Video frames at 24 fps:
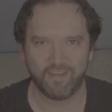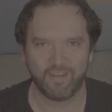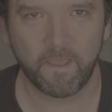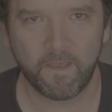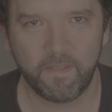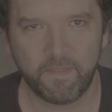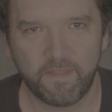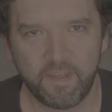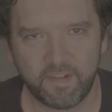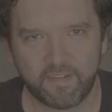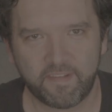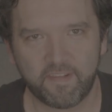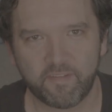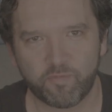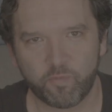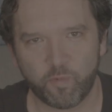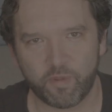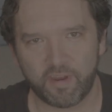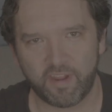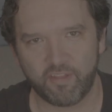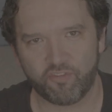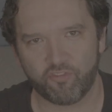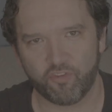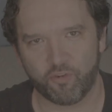This is
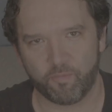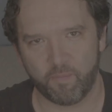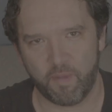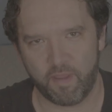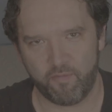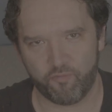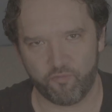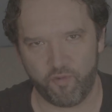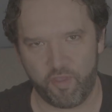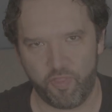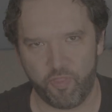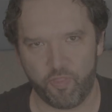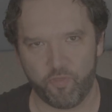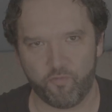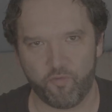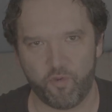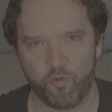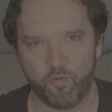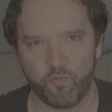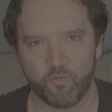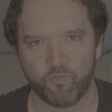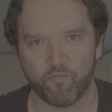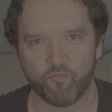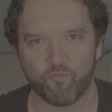what I took my friend through.
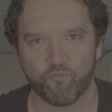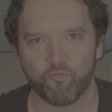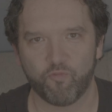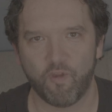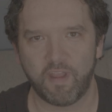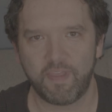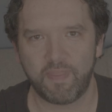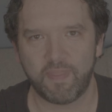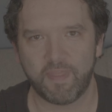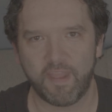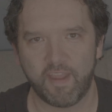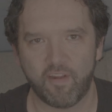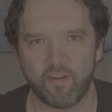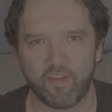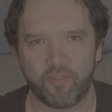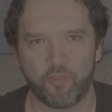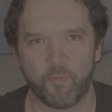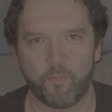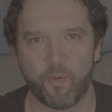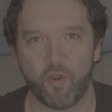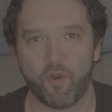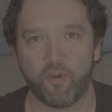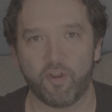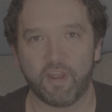Right there at the
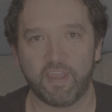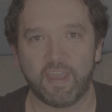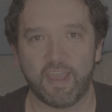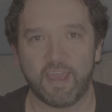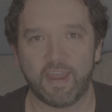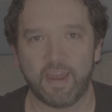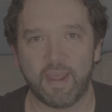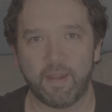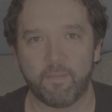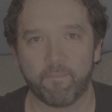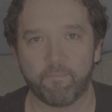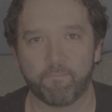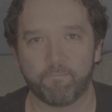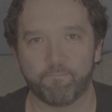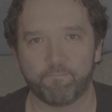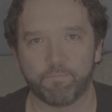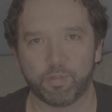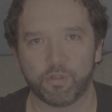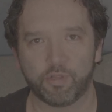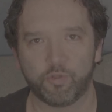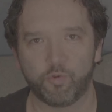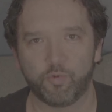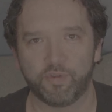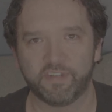party, and it
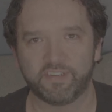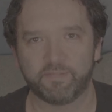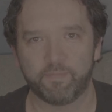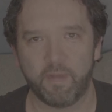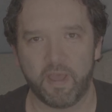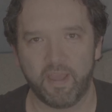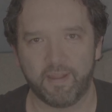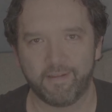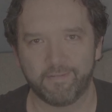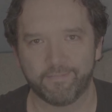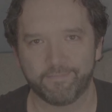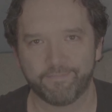blew his mind.